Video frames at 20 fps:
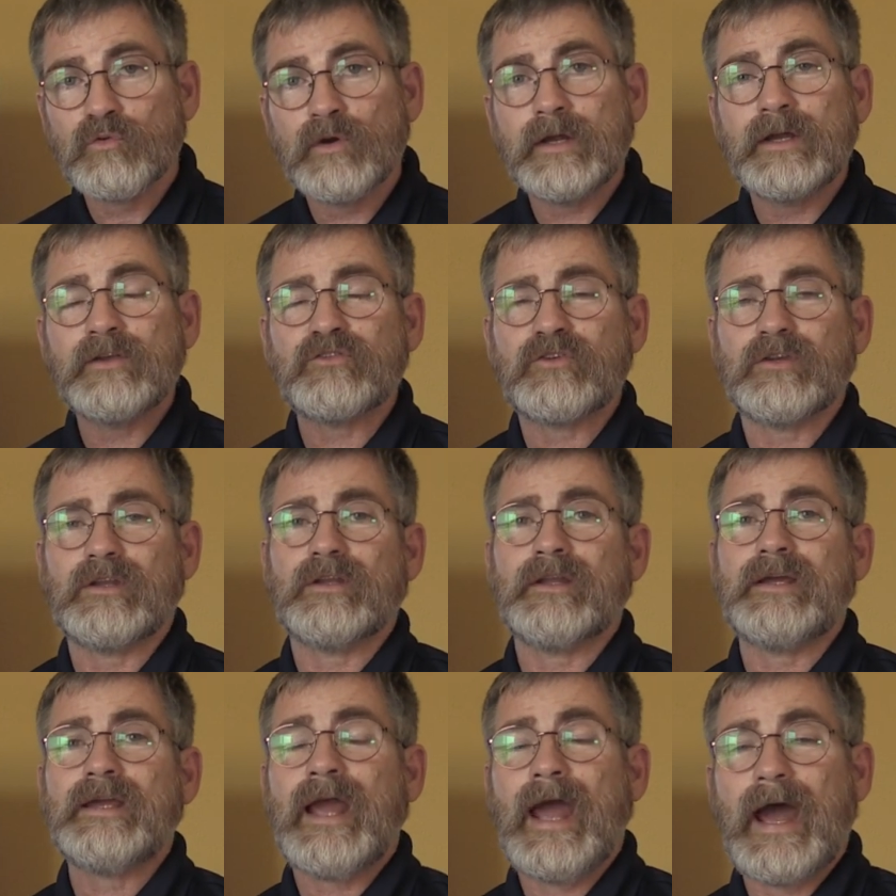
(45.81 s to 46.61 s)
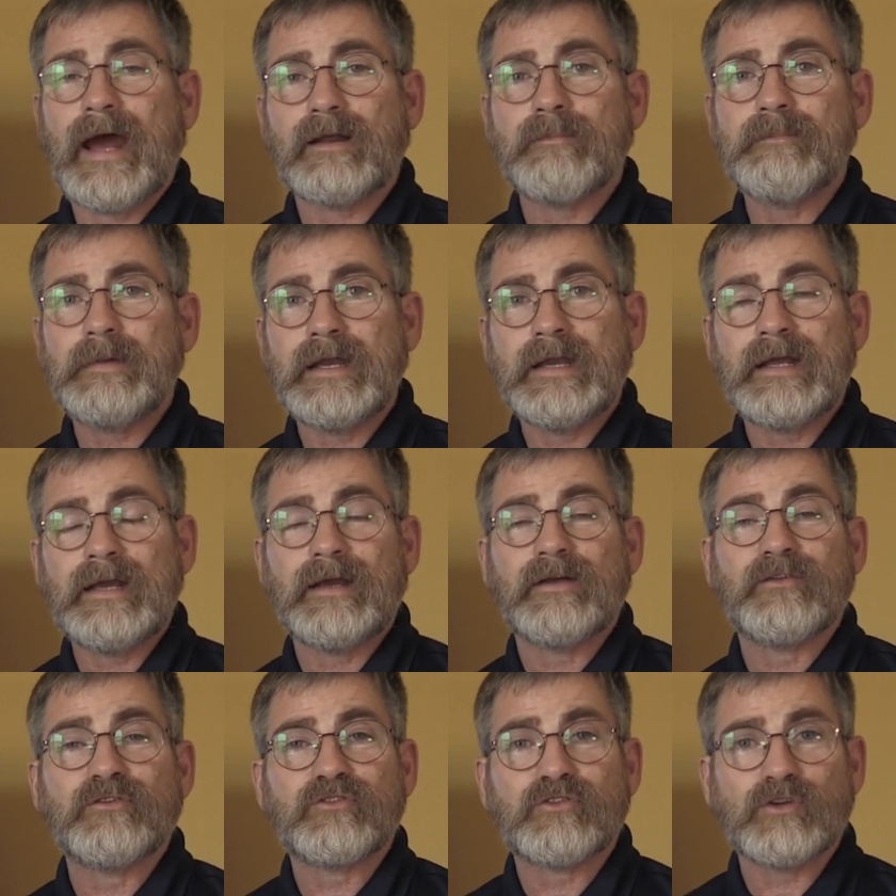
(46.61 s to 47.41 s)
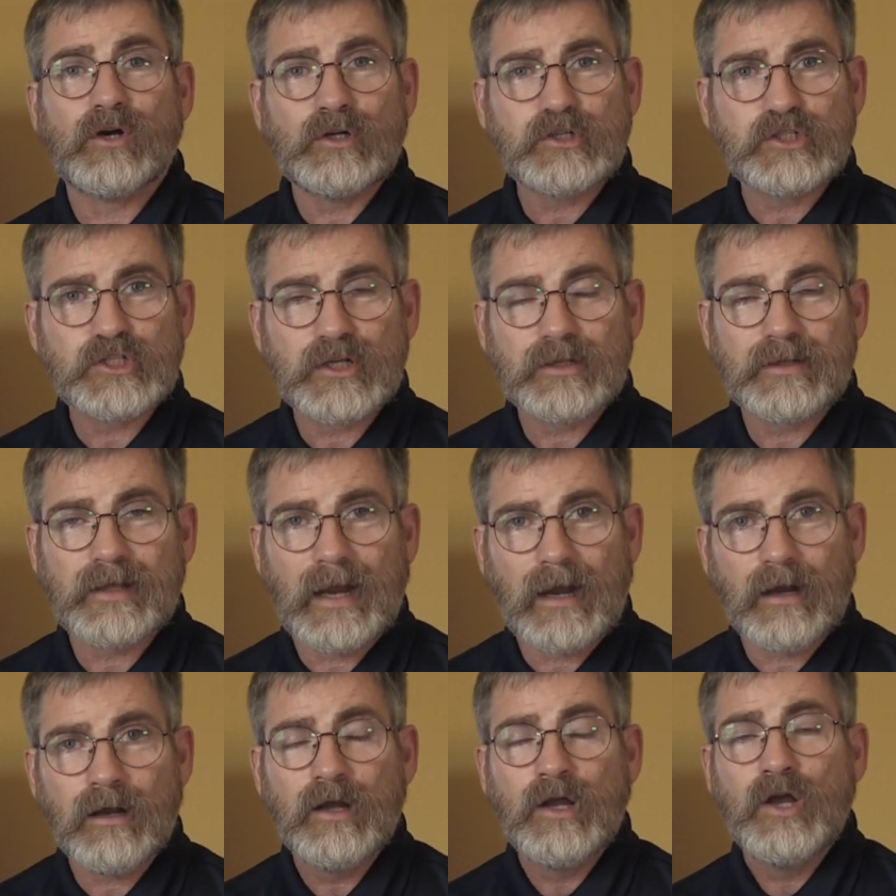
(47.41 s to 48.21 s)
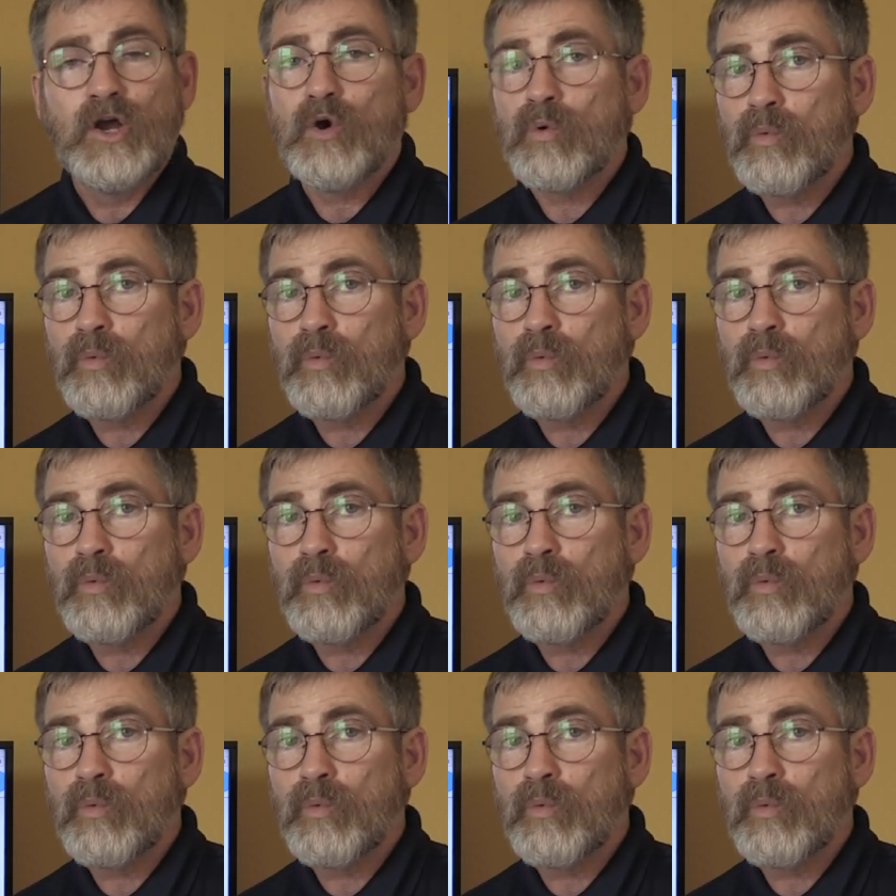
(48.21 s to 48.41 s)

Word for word: recently had a meeting in Sochi there